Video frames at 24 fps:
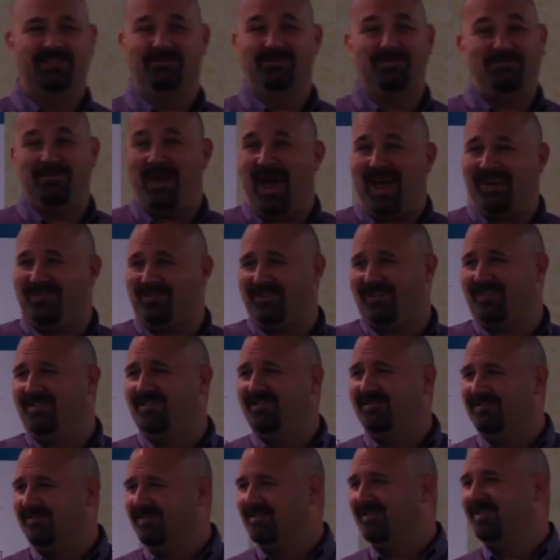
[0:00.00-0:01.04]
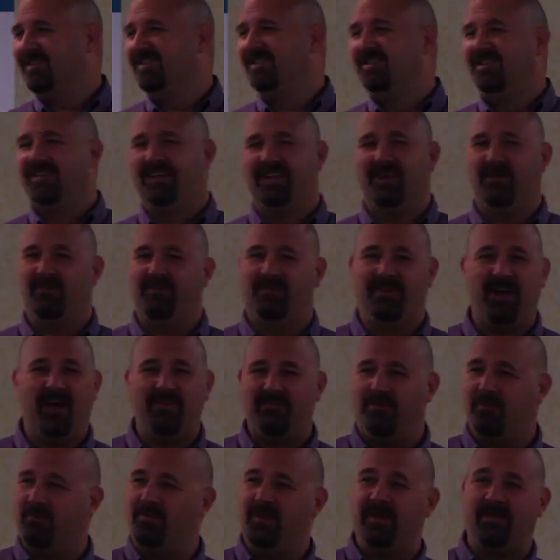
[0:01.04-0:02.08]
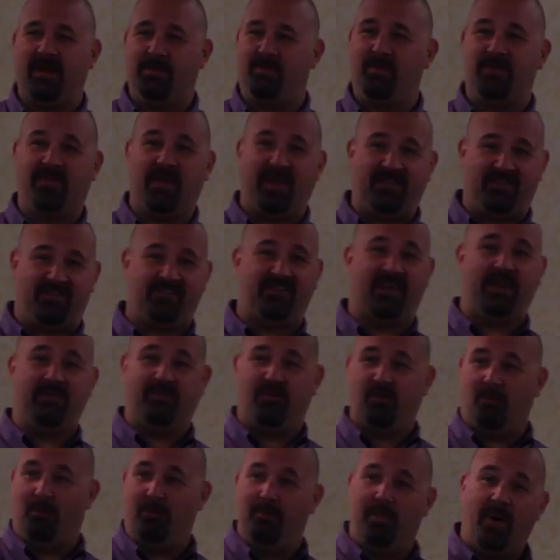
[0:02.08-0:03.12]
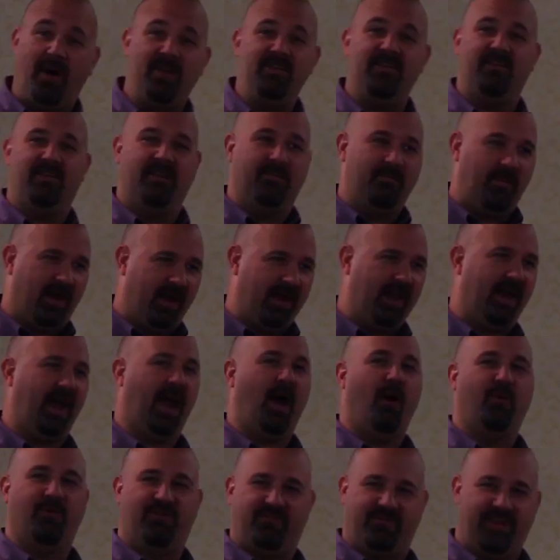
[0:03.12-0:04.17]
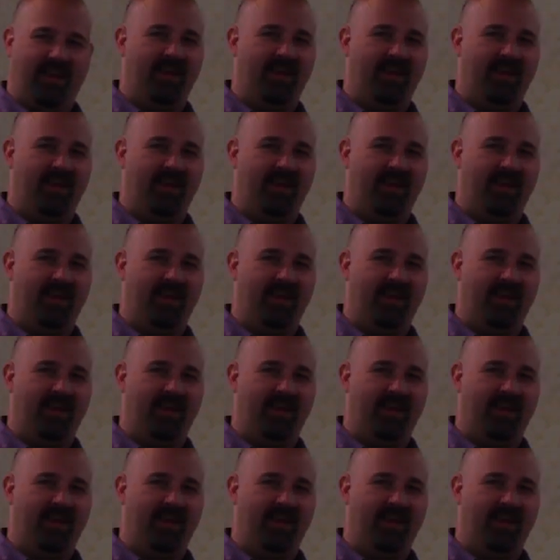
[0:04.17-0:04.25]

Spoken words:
It's magic. God forbid I put that little button in my house.